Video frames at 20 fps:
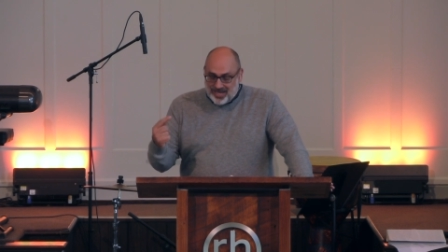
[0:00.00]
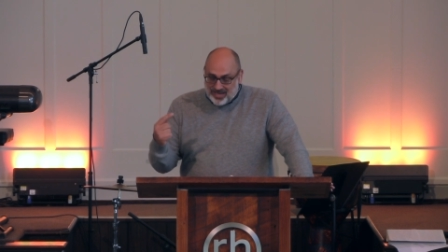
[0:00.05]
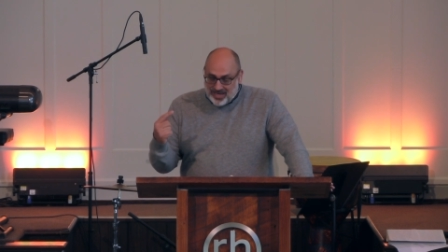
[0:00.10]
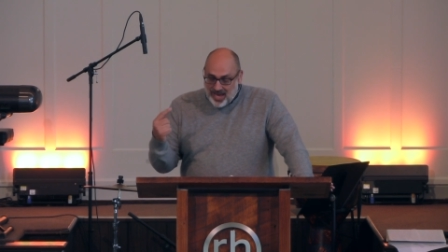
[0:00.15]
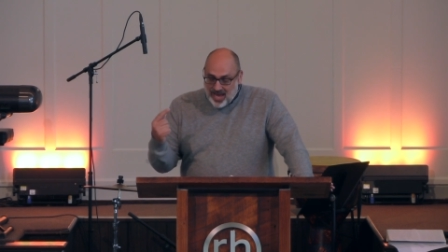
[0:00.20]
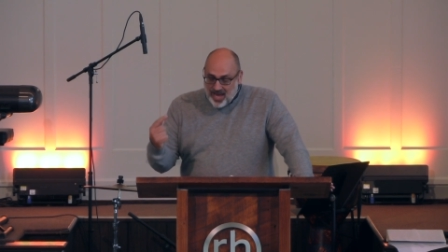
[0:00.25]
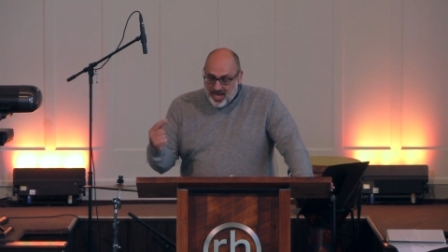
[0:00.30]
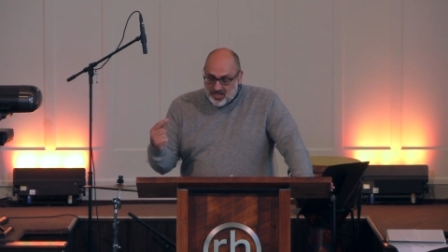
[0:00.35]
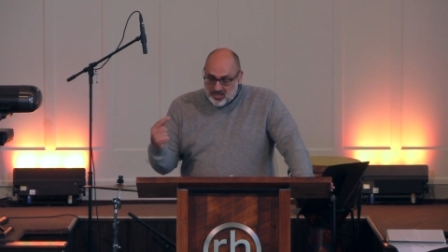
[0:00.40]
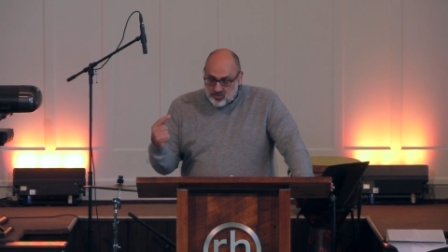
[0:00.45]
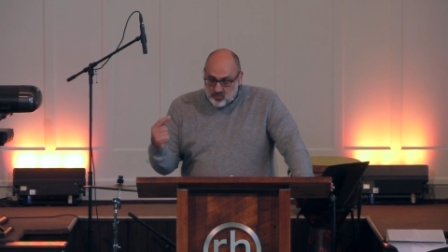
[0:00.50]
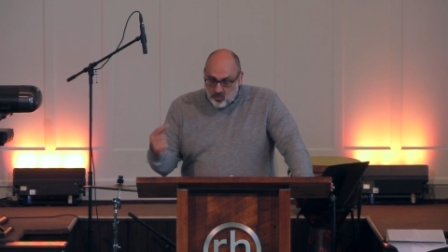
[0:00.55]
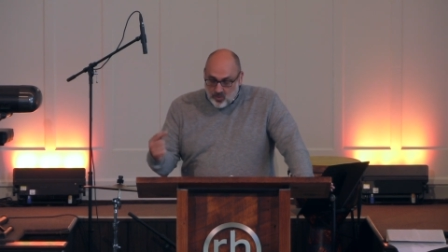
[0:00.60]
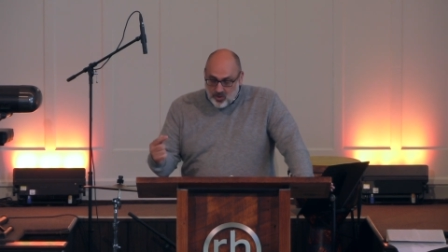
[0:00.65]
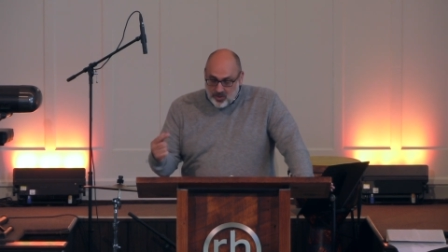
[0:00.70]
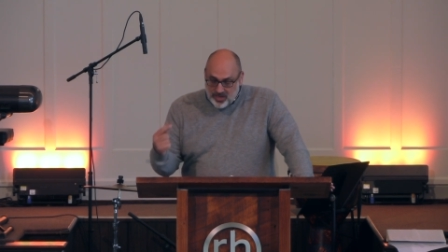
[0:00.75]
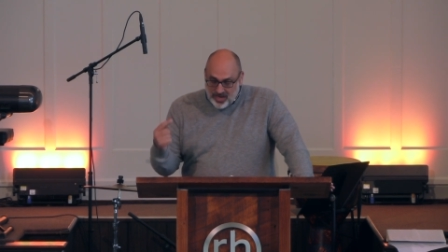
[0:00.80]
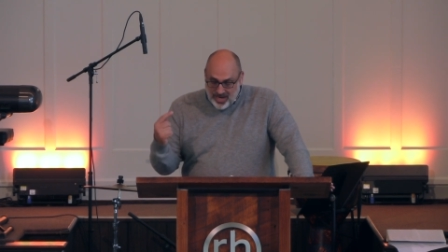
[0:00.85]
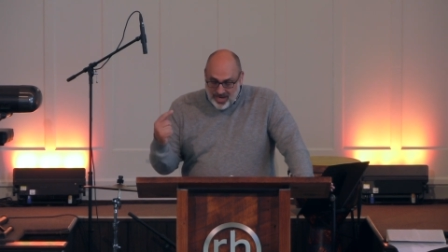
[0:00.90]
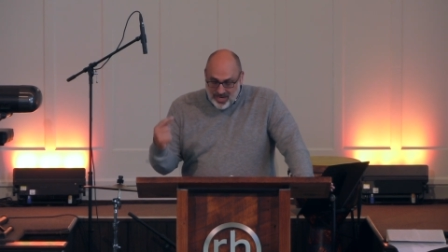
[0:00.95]
God's
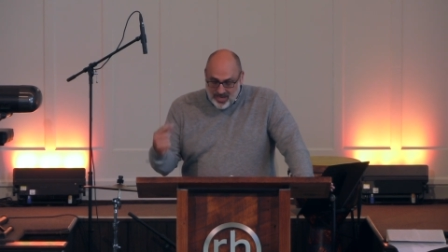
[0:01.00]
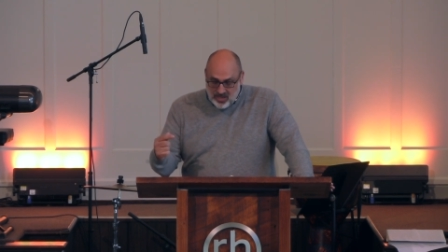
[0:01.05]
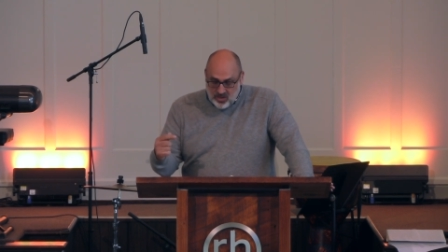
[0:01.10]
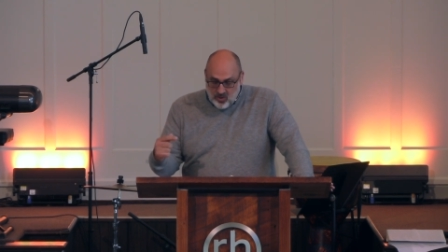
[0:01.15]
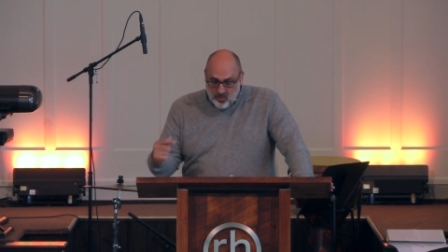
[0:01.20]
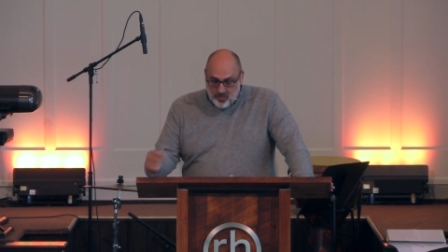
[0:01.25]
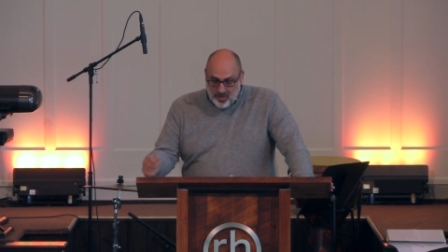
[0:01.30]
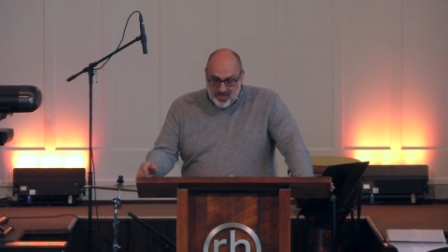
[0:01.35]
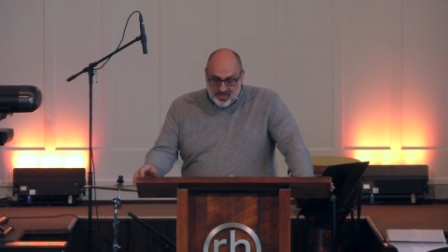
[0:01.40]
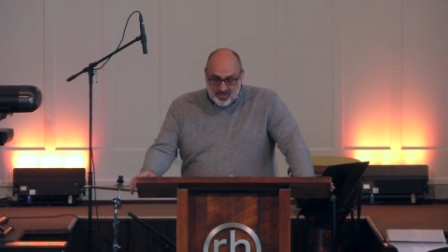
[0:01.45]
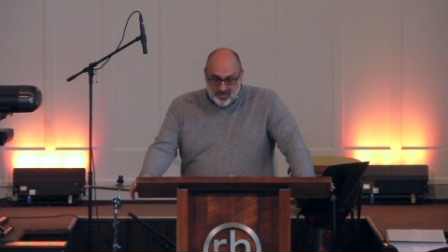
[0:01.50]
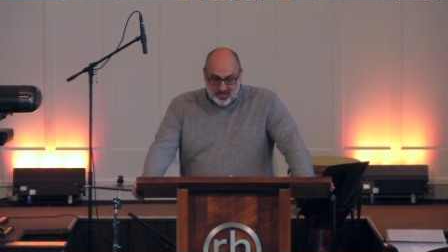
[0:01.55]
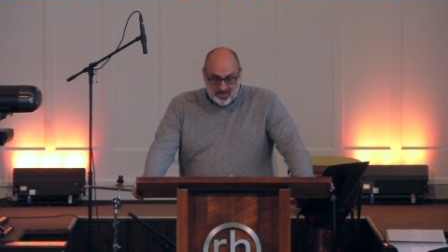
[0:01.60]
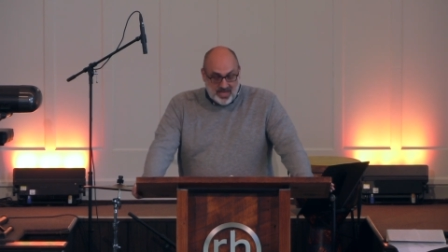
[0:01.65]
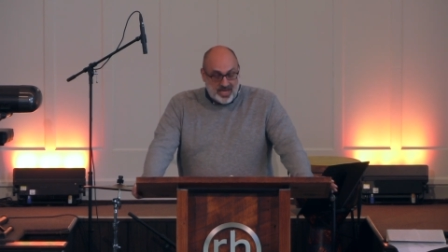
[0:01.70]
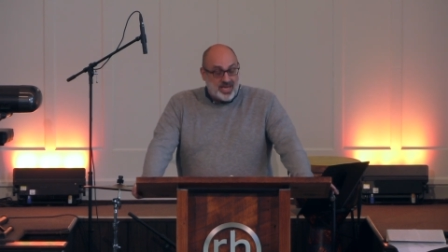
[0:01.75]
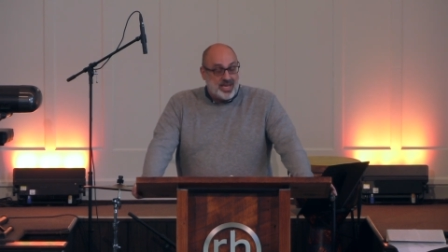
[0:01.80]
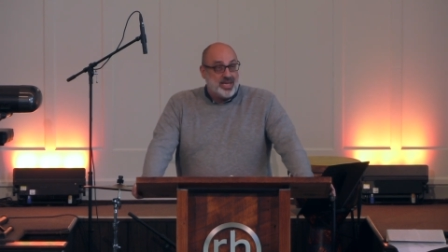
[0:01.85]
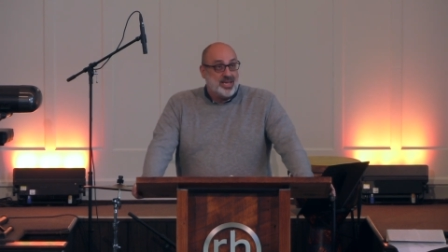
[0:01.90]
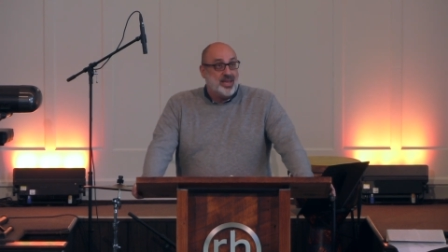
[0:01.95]
work in you be
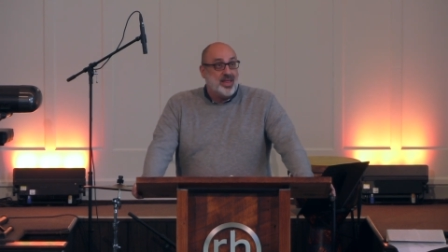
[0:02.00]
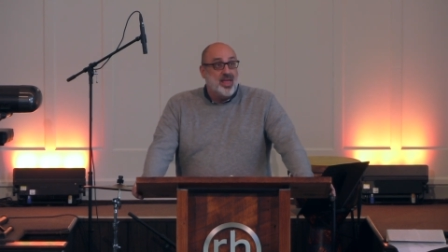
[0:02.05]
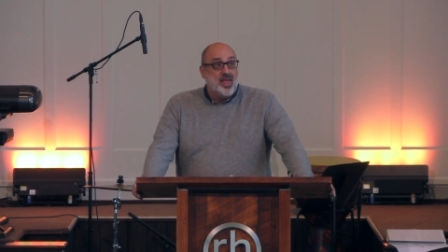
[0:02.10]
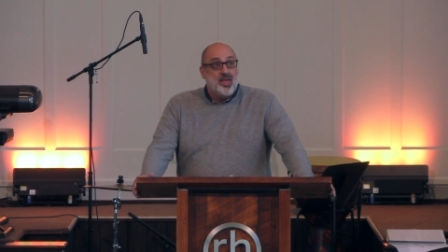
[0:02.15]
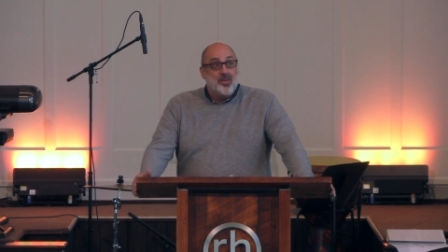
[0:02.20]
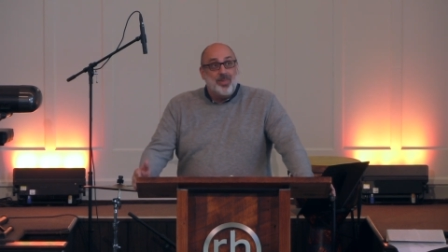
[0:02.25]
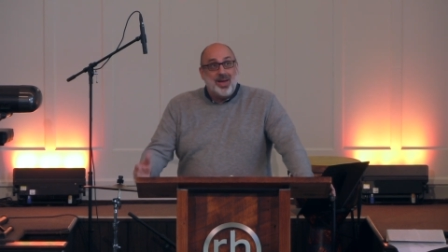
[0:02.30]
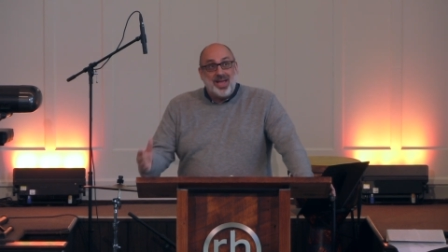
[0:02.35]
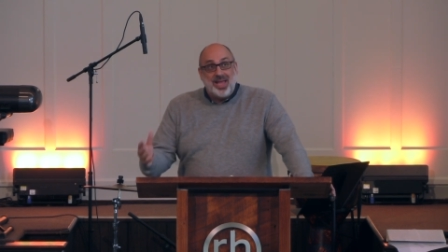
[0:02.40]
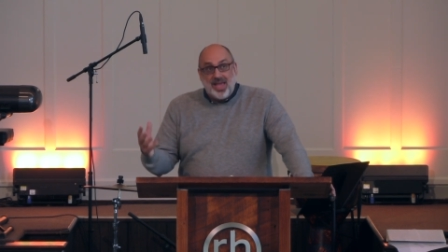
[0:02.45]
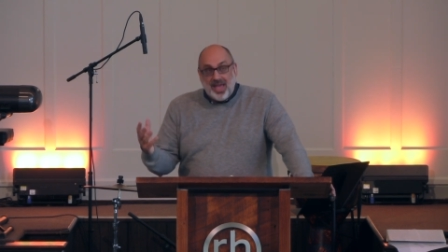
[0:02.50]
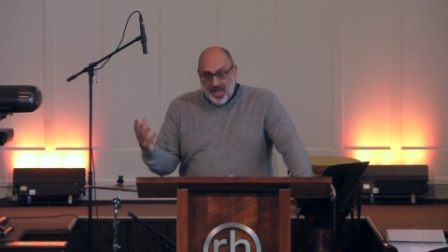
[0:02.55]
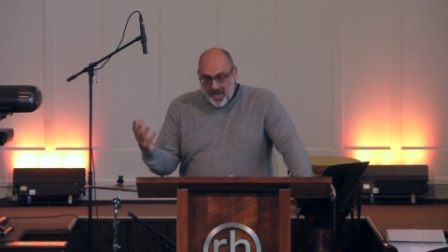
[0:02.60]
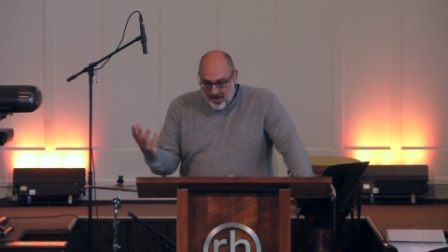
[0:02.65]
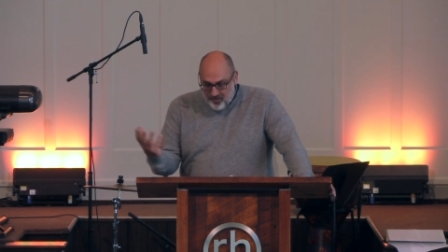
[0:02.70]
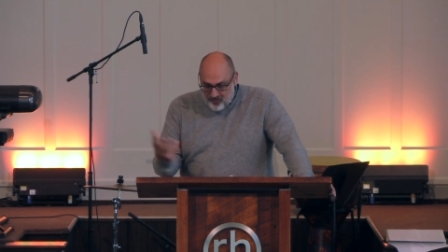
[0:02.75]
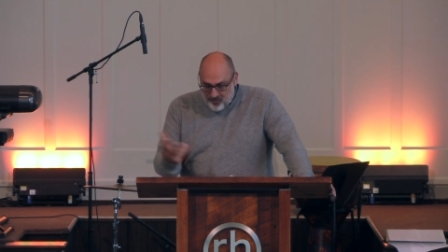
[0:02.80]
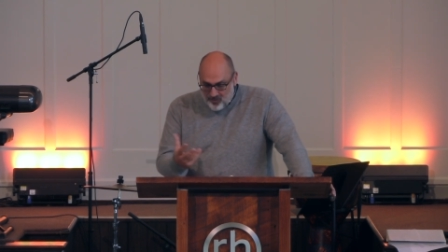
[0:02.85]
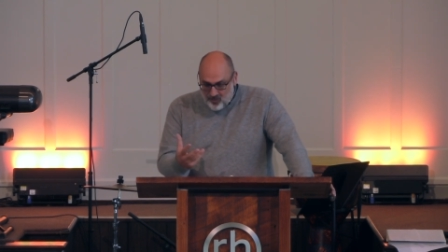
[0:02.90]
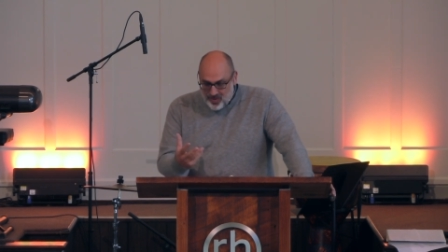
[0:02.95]
seen by
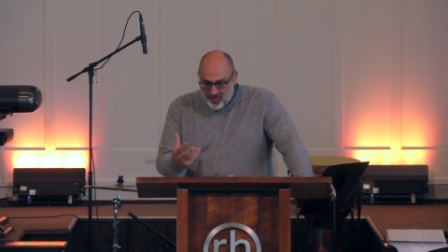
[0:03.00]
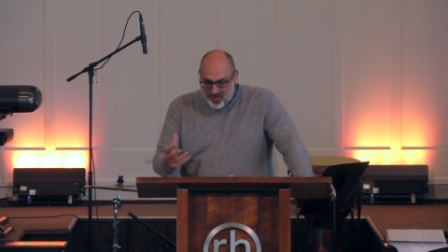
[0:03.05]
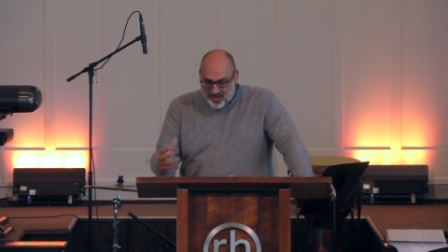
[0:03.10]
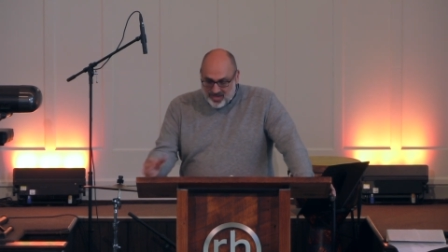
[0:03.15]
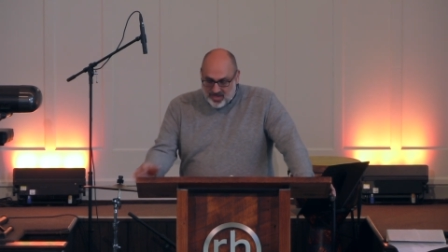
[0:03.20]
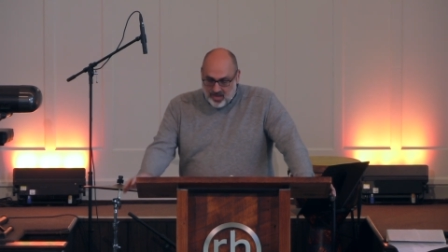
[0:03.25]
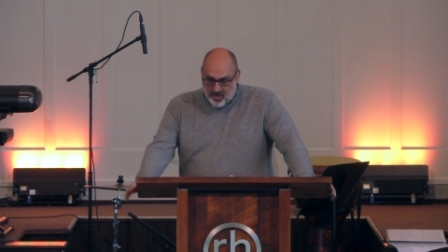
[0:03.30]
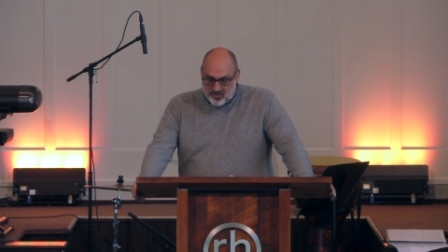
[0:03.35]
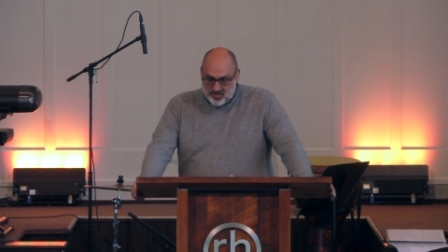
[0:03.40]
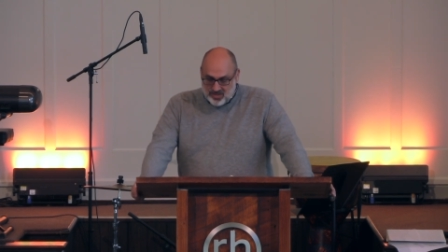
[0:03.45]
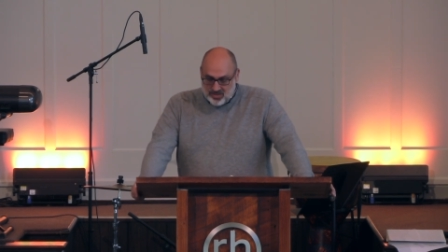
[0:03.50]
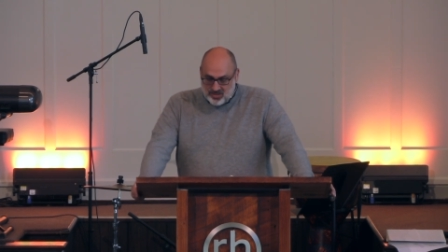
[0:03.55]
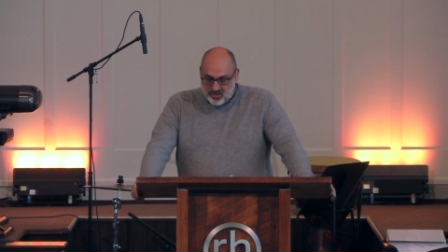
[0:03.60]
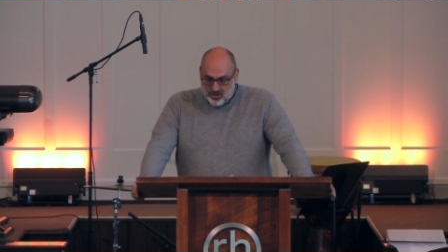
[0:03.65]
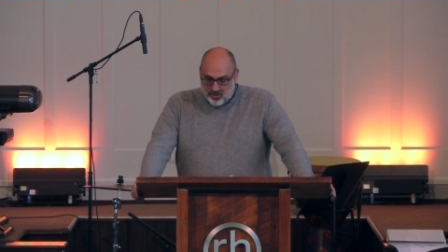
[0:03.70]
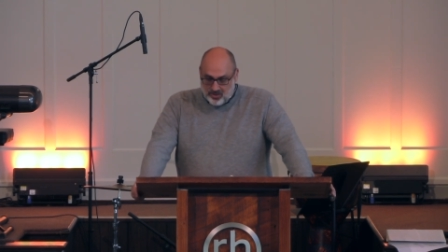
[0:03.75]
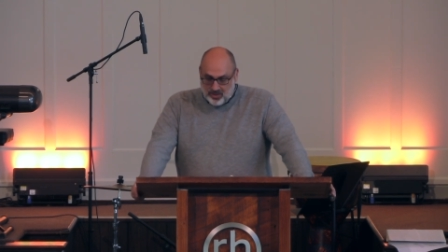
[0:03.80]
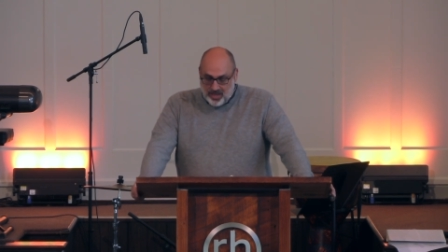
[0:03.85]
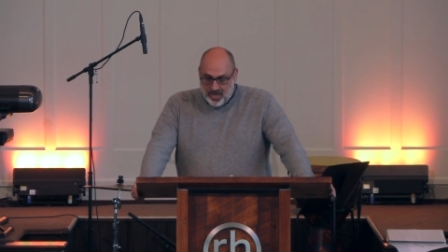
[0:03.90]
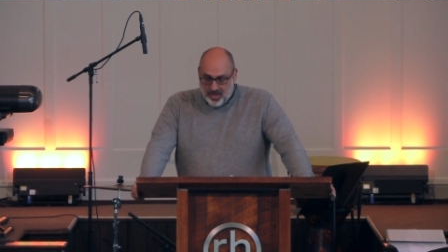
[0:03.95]
everyone that comes into
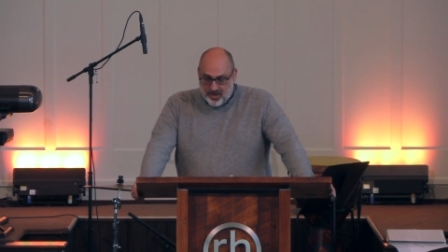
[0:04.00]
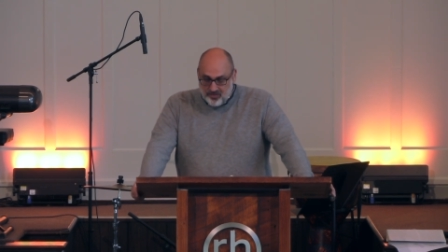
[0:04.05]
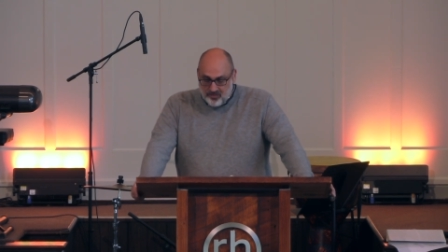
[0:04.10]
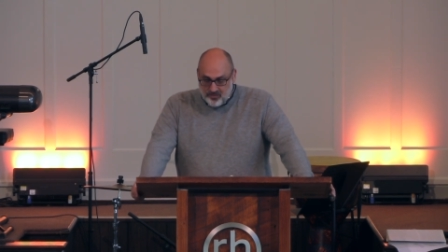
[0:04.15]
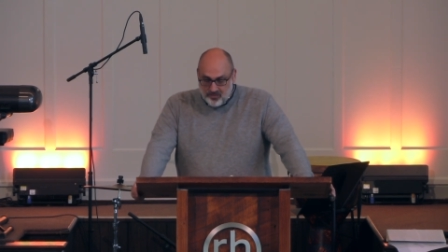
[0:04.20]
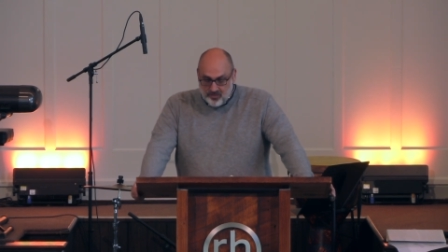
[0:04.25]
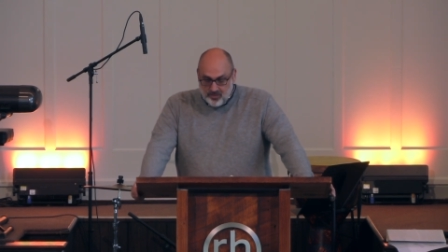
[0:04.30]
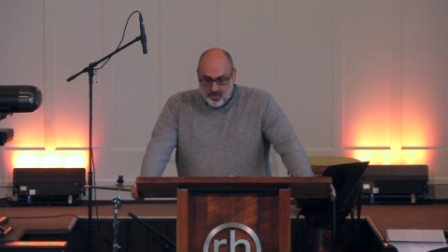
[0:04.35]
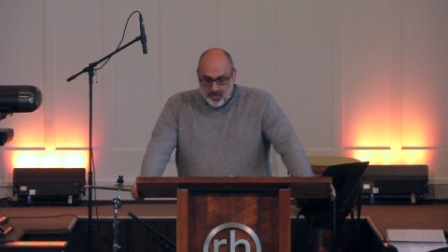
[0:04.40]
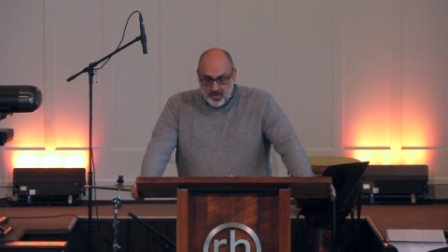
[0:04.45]
your life